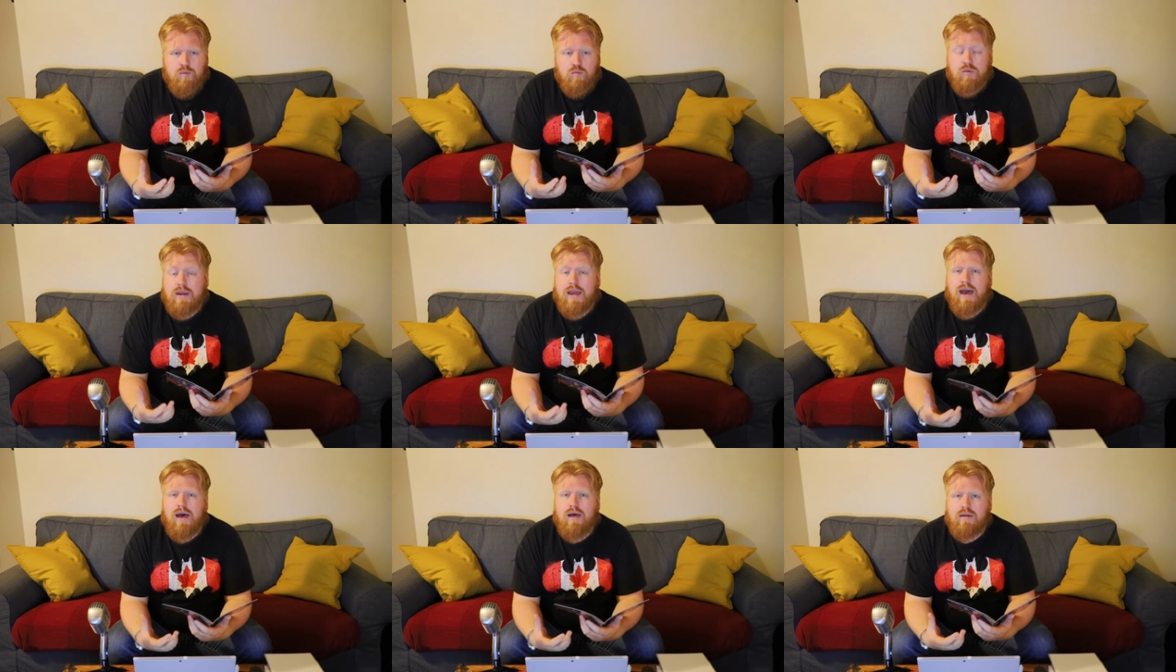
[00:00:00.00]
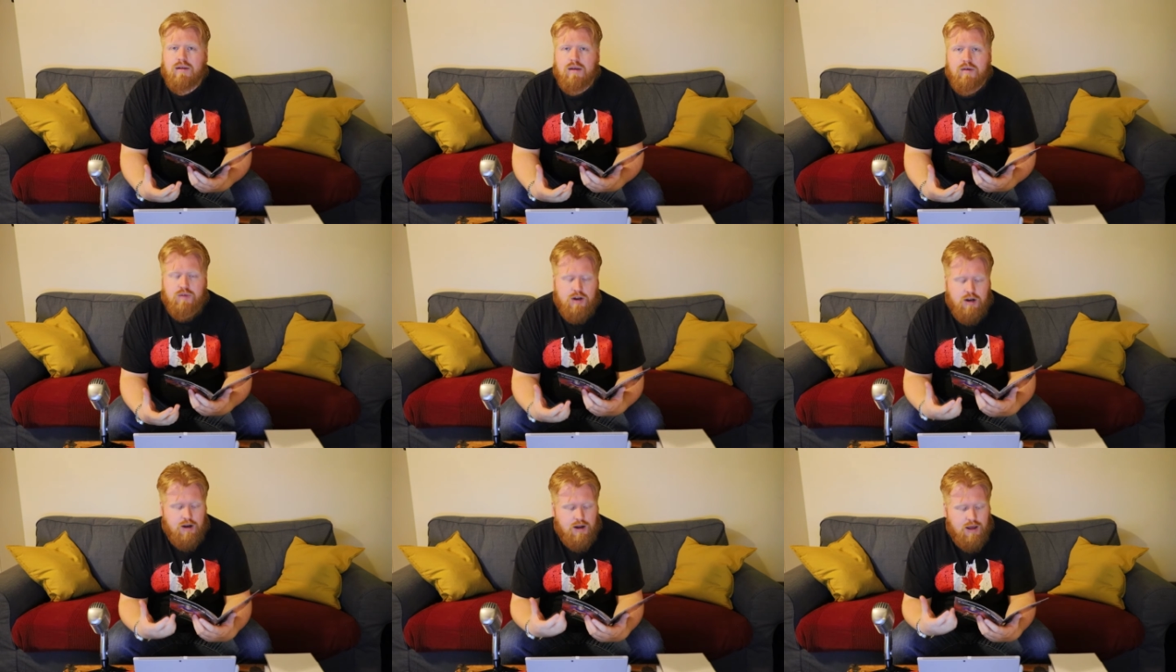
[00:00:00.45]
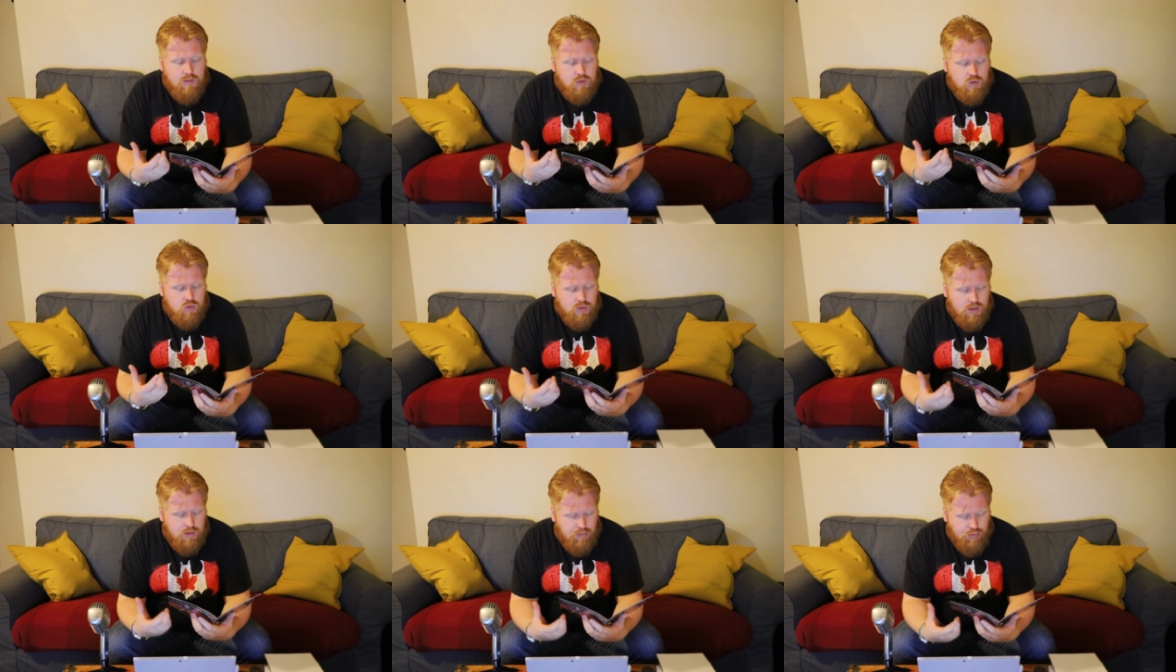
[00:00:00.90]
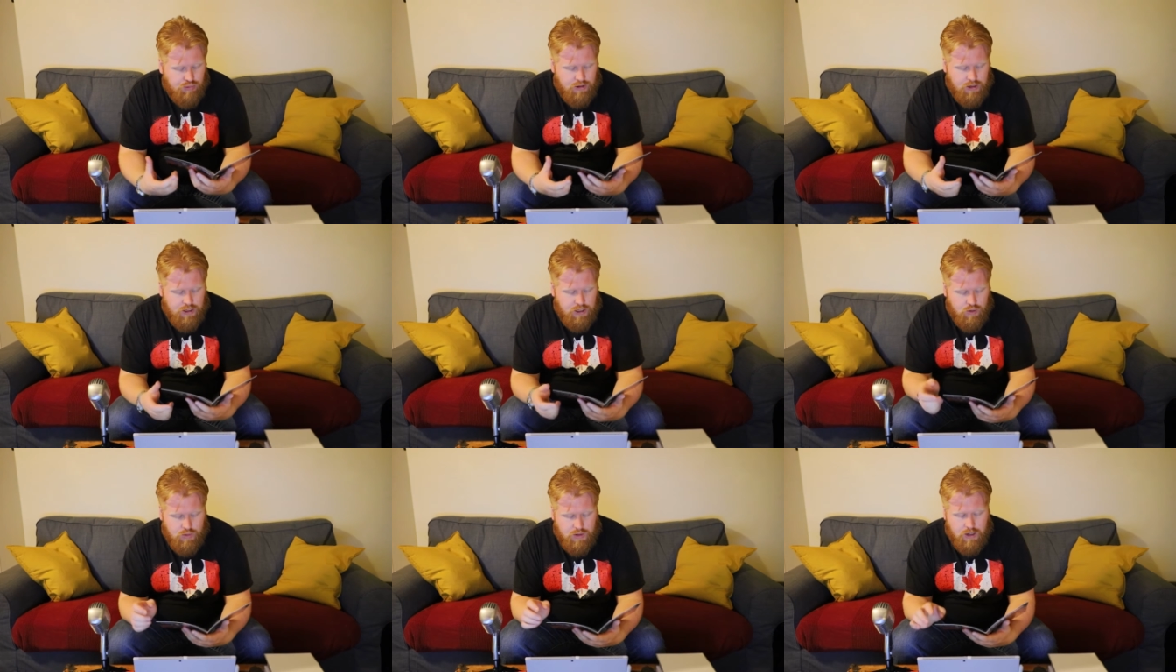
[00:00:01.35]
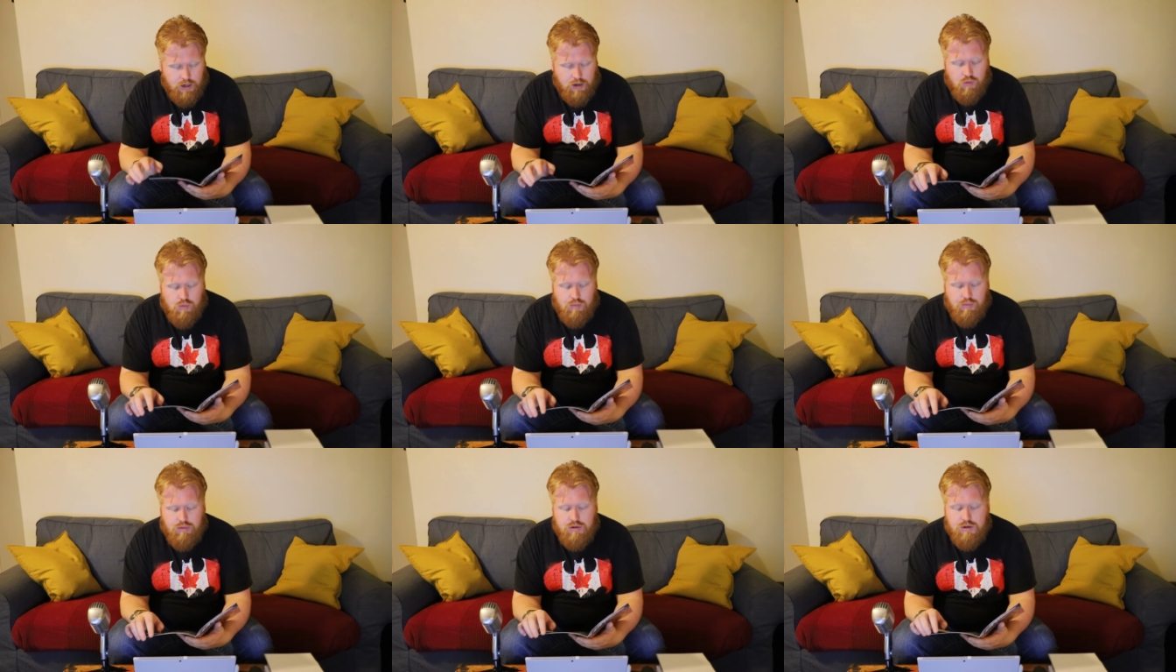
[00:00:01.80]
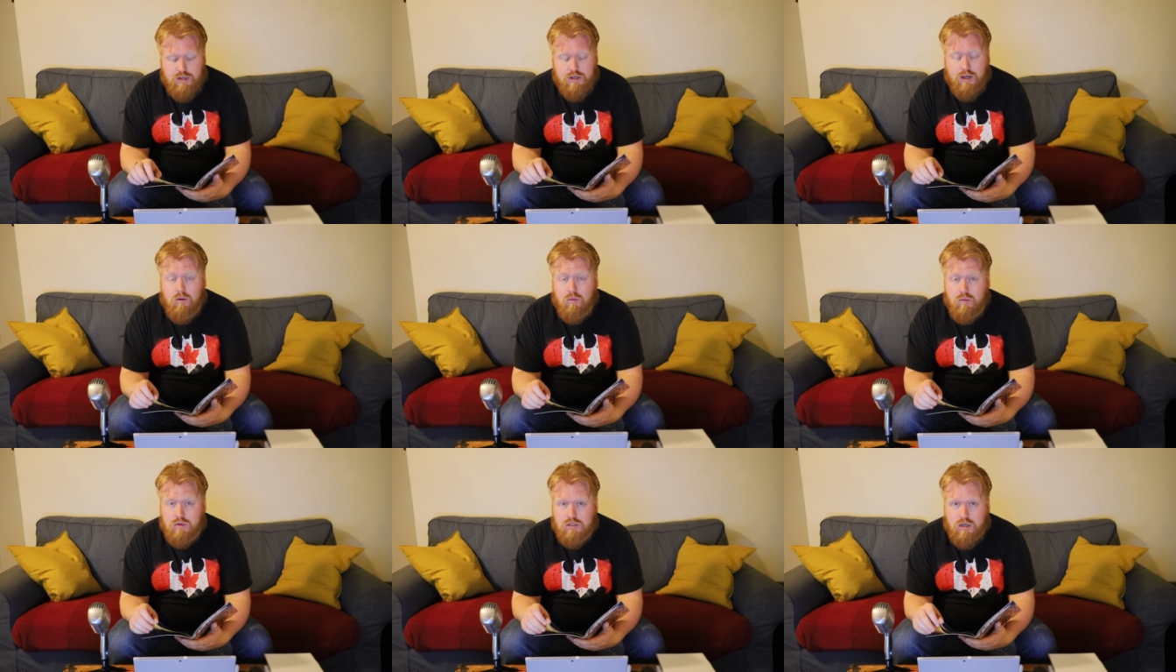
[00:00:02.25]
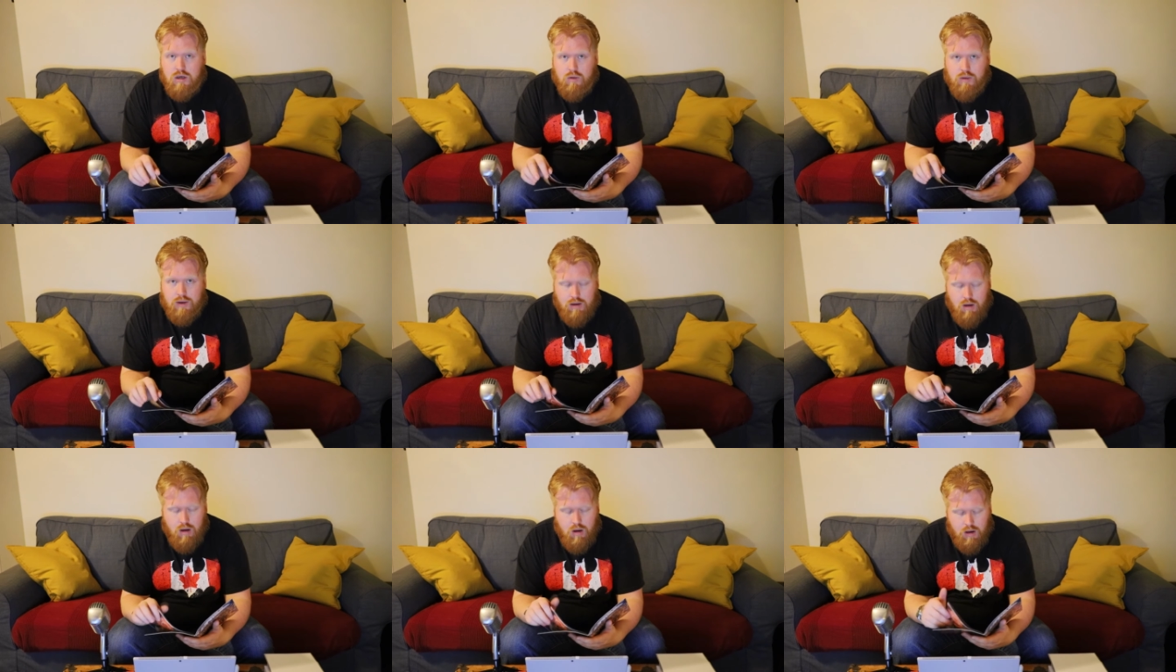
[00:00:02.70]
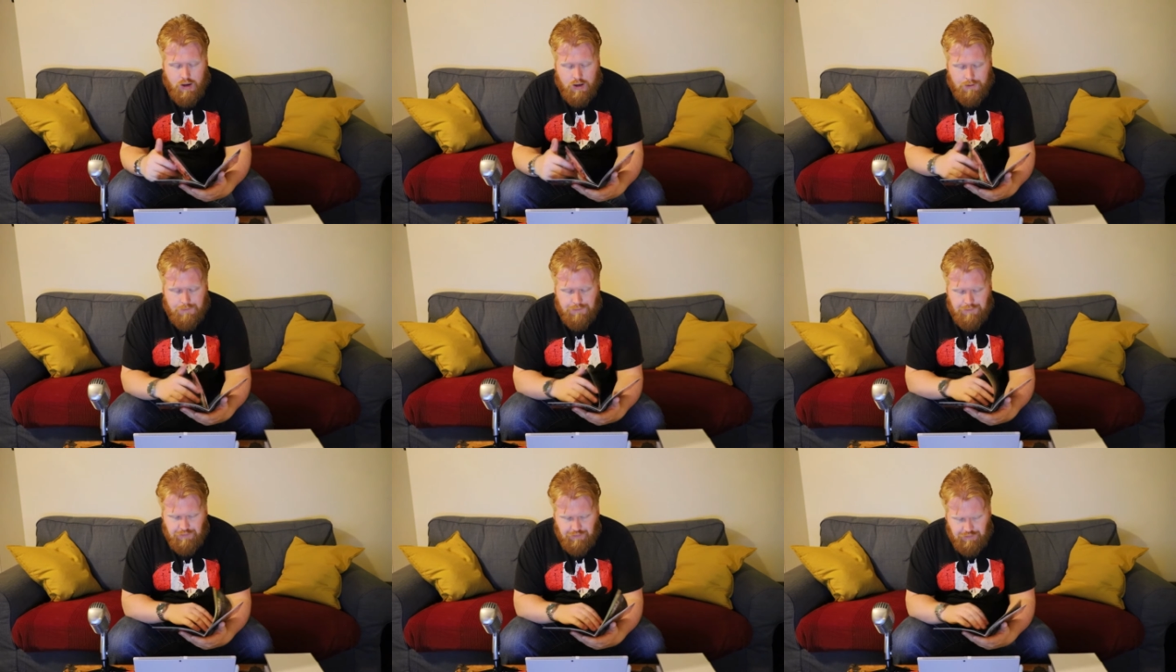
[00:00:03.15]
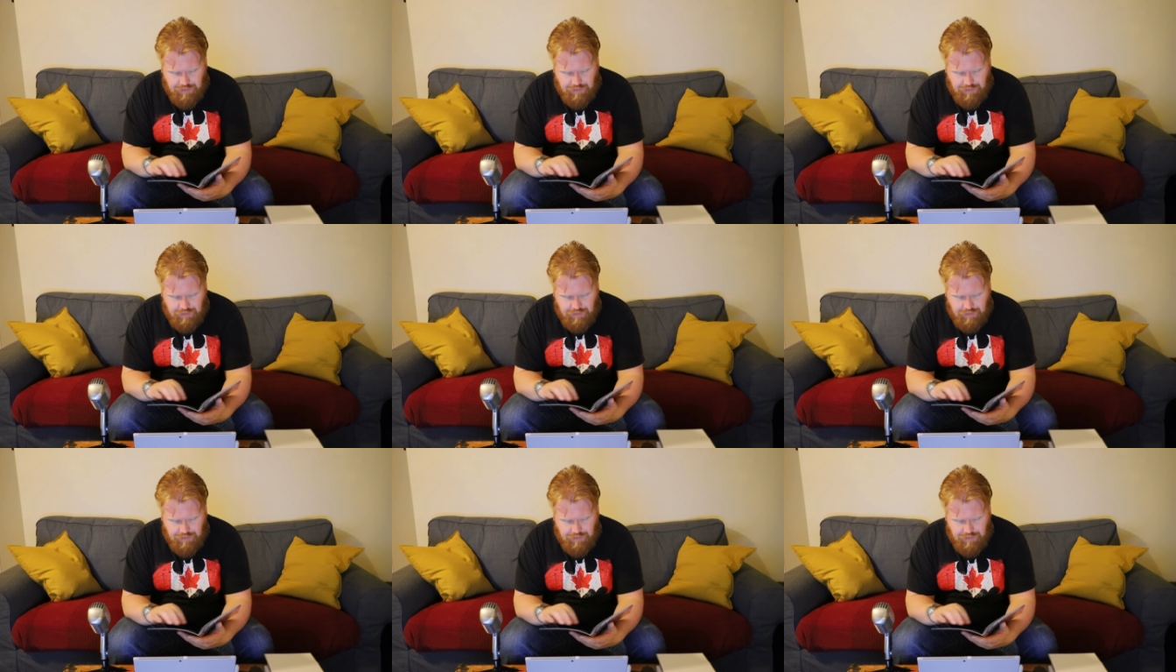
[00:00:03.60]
reality of it, and it helps really bring you in and appreciate what's going on.